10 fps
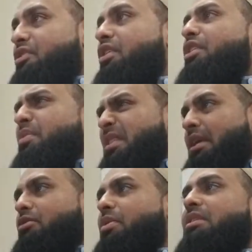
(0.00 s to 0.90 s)
Sorry, 3
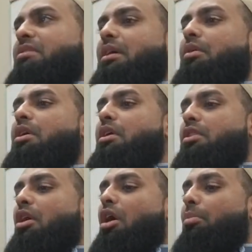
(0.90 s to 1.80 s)
things. Write this down:
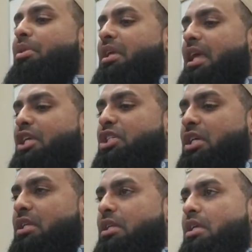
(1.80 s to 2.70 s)
the
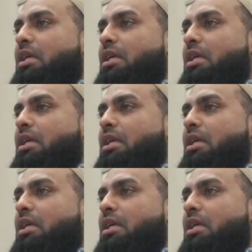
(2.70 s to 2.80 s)
obligation,